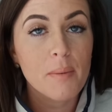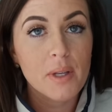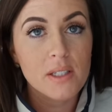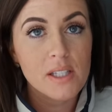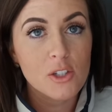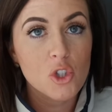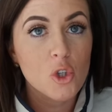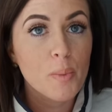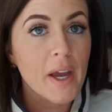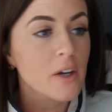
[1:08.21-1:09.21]
I'm going to send
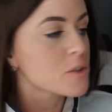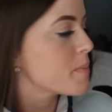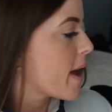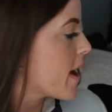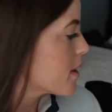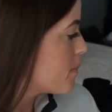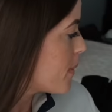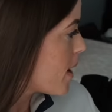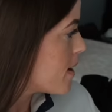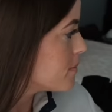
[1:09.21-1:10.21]
two pairs back,
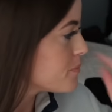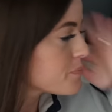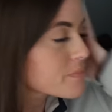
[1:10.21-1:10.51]
but